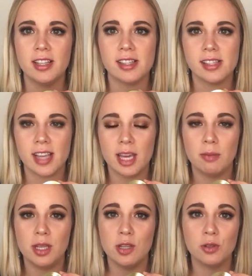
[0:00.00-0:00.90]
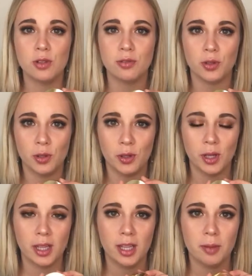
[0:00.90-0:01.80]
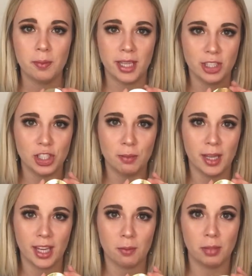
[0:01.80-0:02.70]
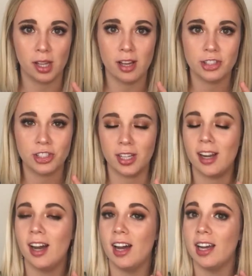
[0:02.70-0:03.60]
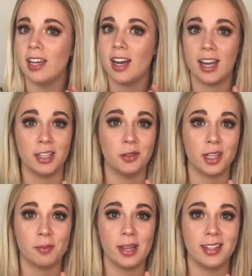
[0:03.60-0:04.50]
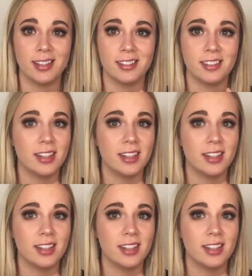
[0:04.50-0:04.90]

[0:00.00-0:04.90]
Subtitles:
This is a beautiful peachy pink blush, and I highly recommend it.